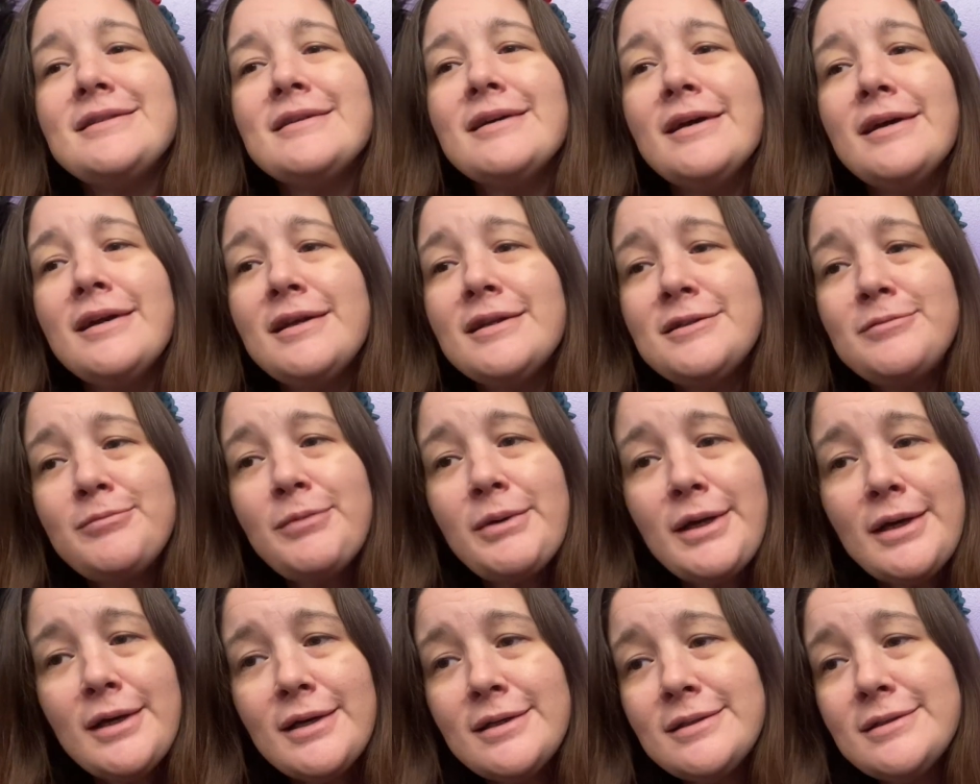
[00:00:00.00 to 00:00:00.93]
and it's
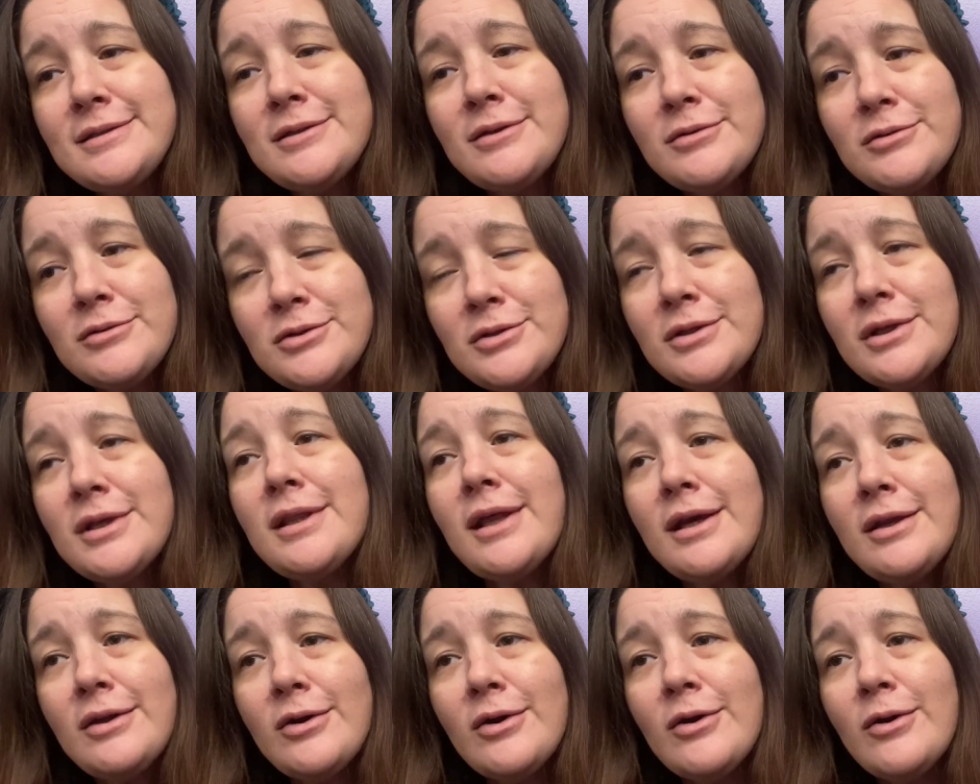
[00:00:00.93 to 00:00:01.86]
because usually
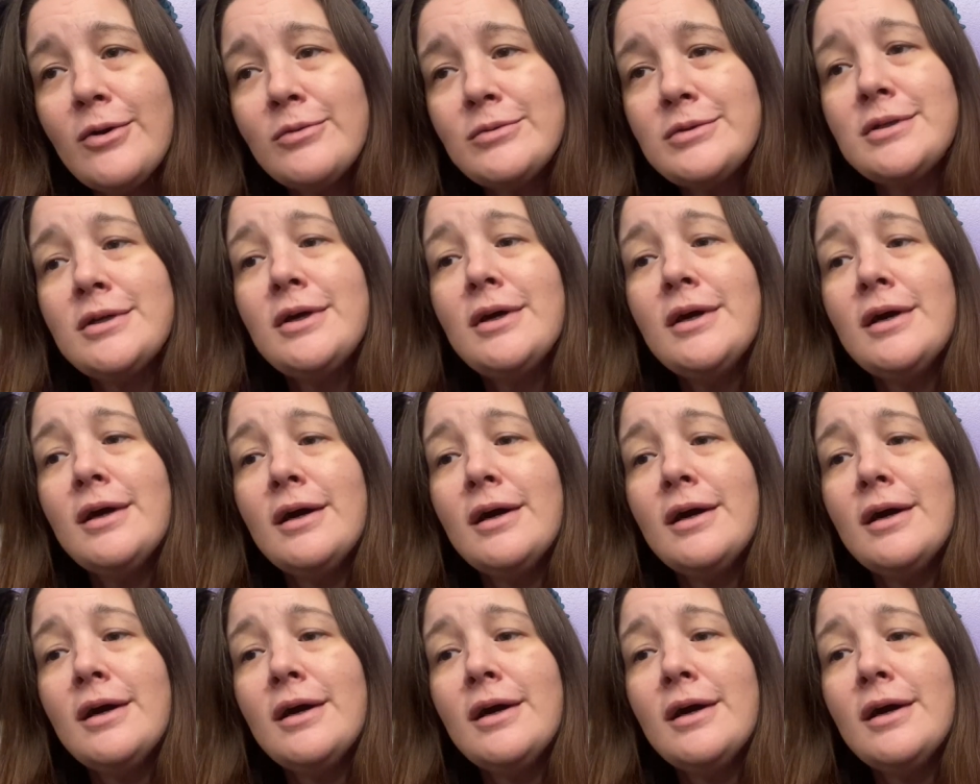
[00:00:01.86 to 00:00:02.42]
they don't,